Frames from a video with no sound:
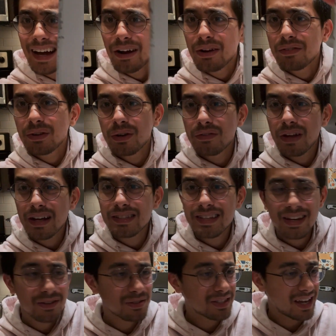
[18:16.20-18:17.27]
don't even know if that's how
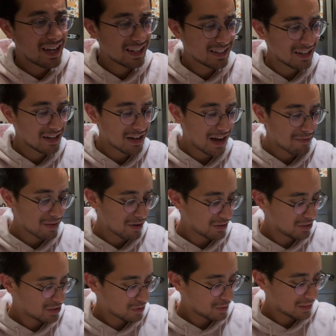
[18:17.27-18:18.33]
you say it. I'm not really
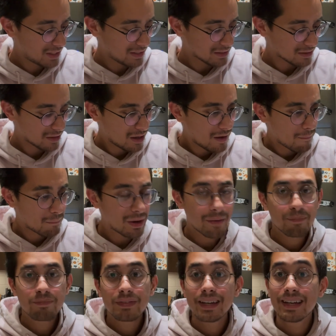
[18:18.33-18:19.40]
sure what that is.
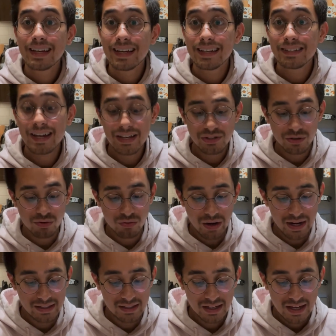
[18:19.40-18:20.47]
But it tastes
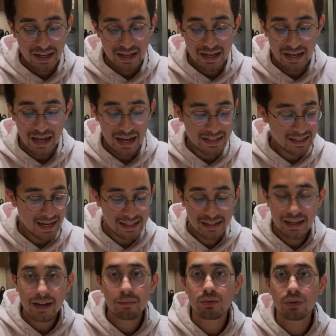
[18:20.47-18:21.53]
great. It tastes
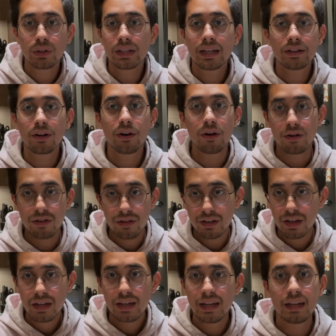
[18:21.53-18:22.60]
like I'm drinking the earth
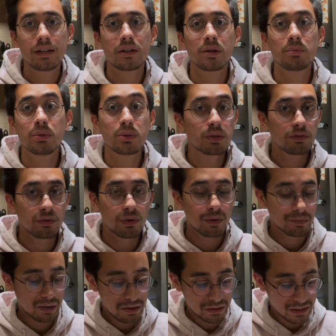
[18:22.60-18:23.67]
in kombucha form.
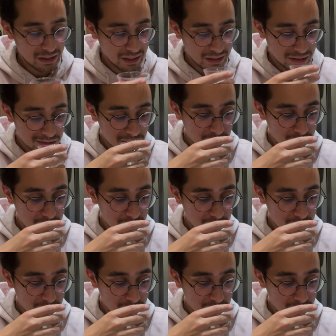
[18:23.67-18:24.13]
I really like it.